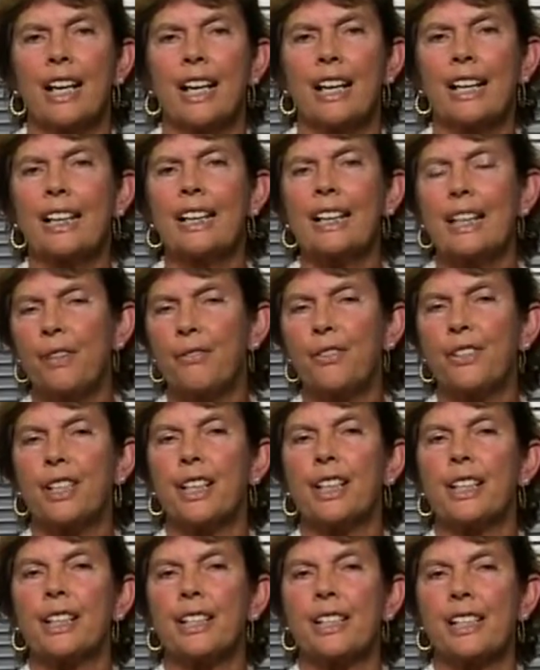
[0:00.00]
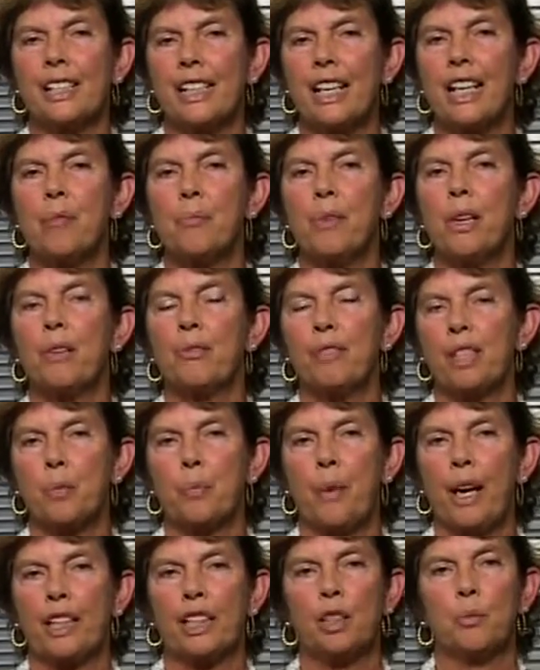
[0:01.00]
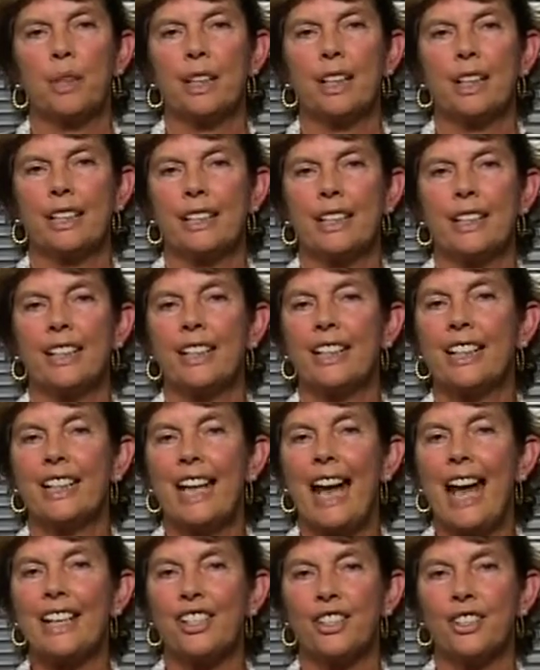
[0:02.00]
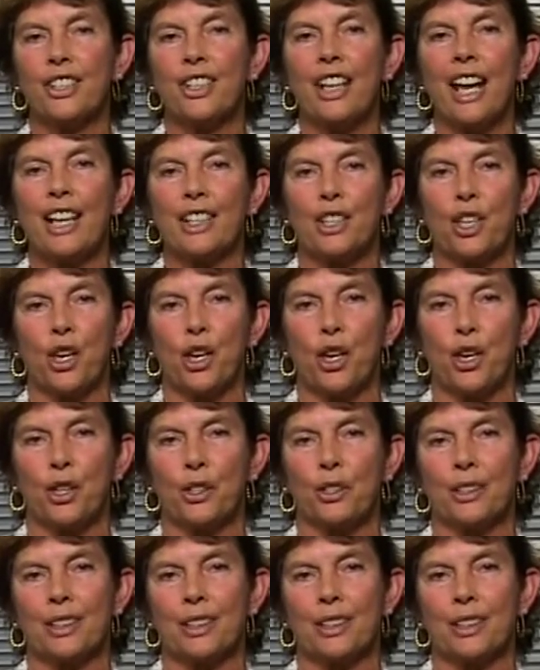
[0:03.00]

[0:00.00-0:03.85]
It gives it a seeming respectability that it hasn't yet earned.